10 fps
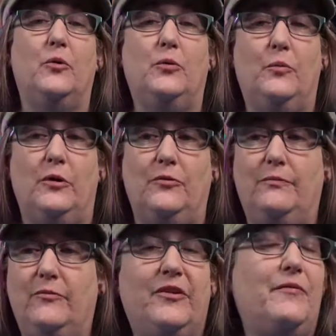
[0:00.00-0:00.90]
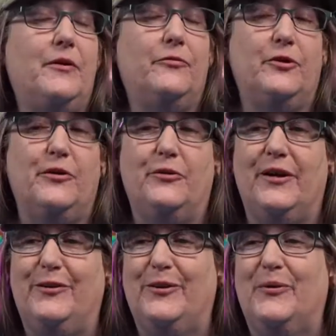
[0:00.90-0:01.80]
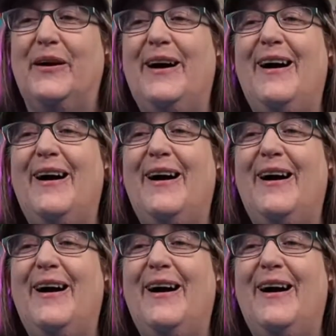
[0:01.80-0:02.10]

We'll save that for another day too.